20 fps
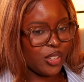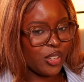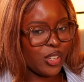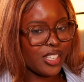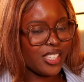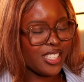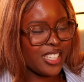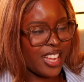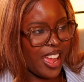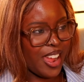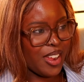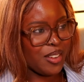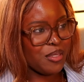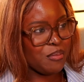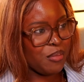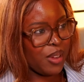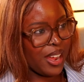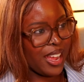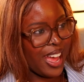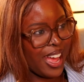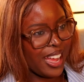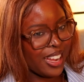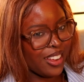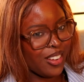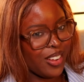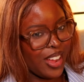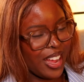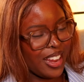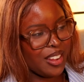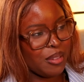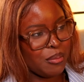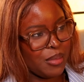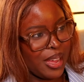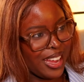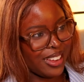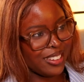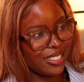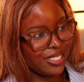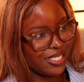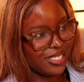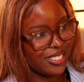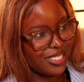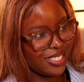"Good Day" by Ego LMA.